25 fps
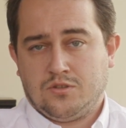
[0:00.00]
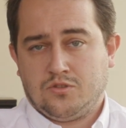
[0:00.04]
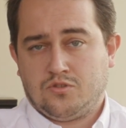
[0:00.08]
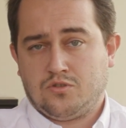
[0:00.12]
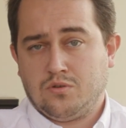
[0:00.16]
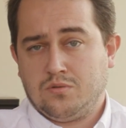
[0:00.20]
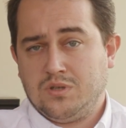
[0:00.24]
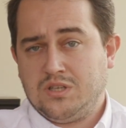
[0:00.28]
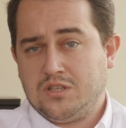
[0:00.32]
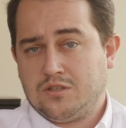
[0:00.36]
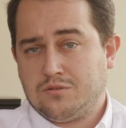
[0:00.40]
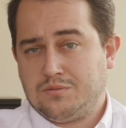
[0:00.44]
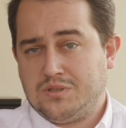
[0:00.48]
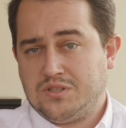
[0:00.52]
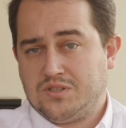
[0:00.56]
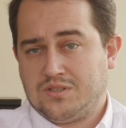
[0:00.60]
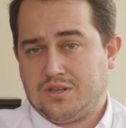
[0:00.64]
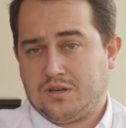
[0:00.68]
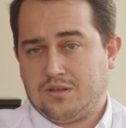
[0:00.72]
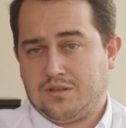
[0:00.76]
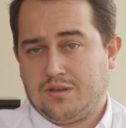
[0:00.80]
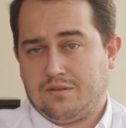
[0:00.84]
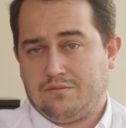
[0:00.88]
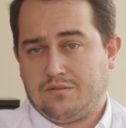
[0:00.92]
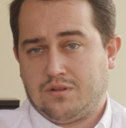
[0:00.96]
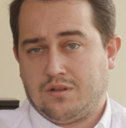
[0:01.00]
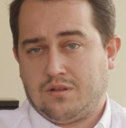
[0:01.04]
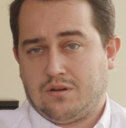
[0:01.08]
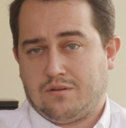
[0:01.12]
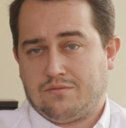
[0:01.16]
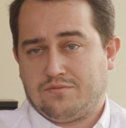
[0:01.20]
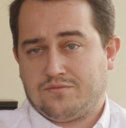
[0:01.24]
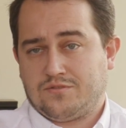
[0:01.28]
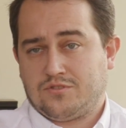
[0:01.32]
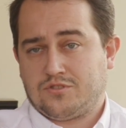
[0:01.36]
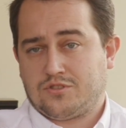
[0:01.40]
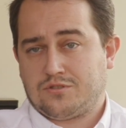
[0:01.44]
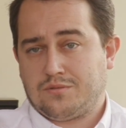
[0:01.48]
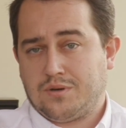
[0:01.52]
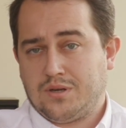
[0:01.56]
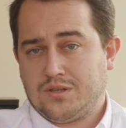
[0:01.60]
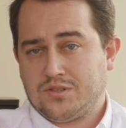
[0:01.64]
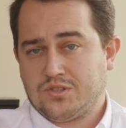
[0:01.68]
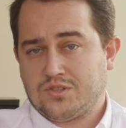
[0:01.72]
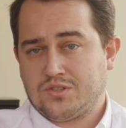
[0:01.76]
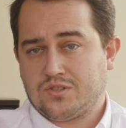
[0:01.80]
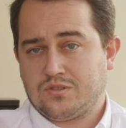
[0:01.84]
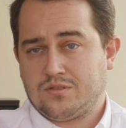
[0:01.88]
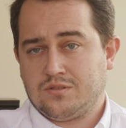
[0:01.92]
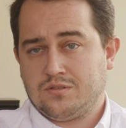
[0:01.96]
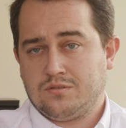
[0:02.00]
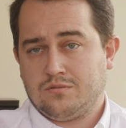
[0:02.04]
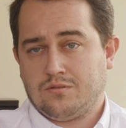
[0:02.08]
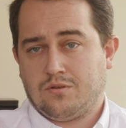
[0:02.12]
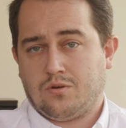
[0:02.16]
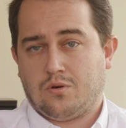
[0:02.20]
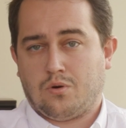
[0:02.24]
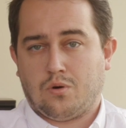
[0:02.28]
to increase their level of trust,